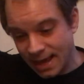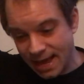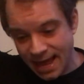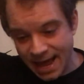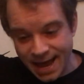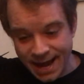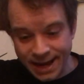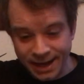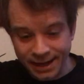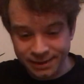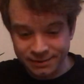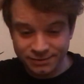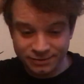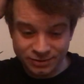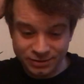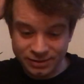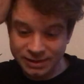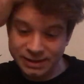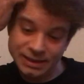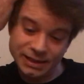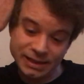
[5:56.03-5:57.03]
And
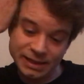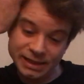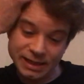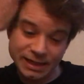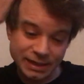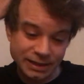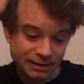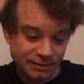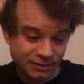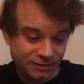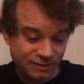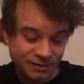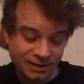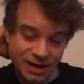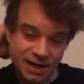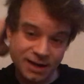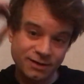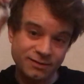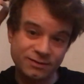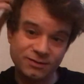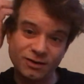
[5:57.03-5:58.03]
it
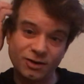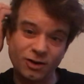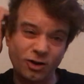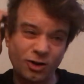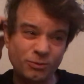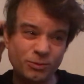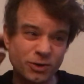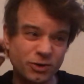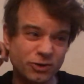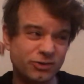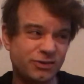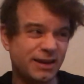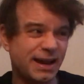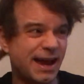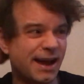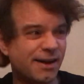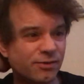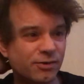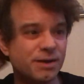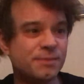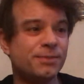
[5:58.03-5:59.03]
takes almost
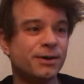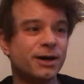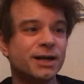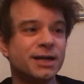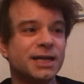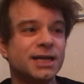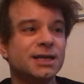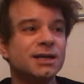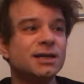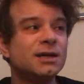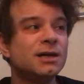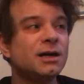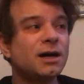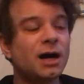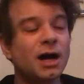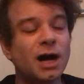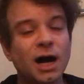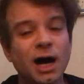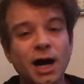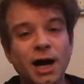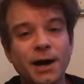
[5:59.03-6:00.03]
everybody
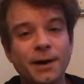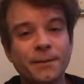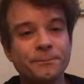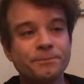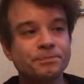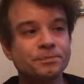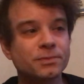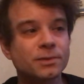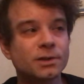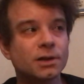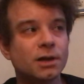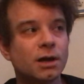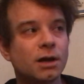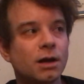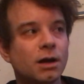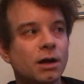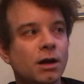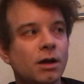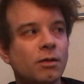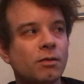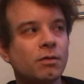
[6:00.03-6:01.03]
a
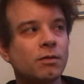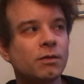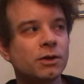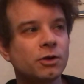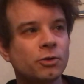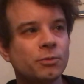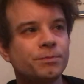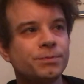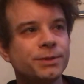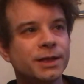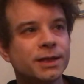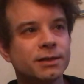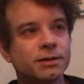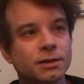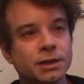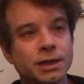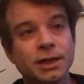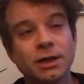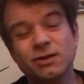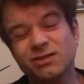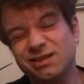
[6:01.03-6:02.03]
little bit,
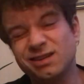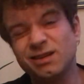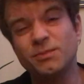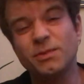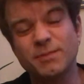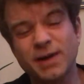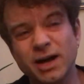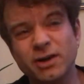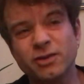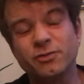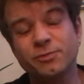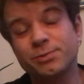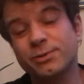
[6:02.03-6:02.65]
you know, some amount of